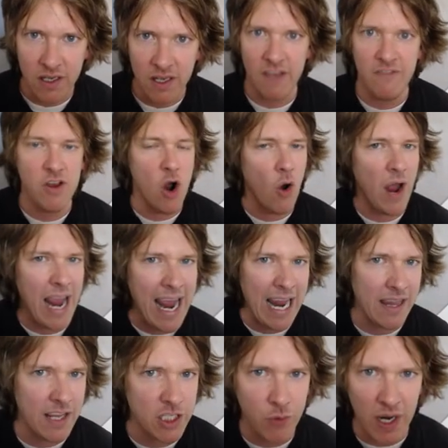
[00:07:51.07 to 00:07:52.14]
if you don't end
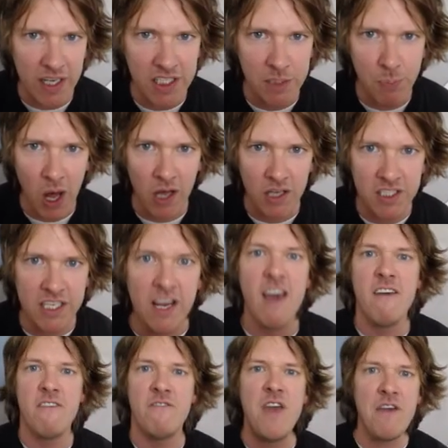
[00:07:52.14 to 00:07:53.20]
this racist policy,
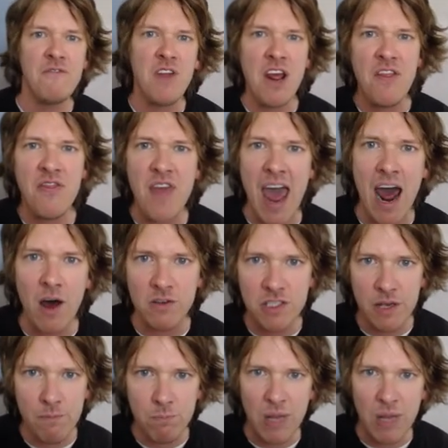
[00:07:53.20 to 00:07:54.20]
50,000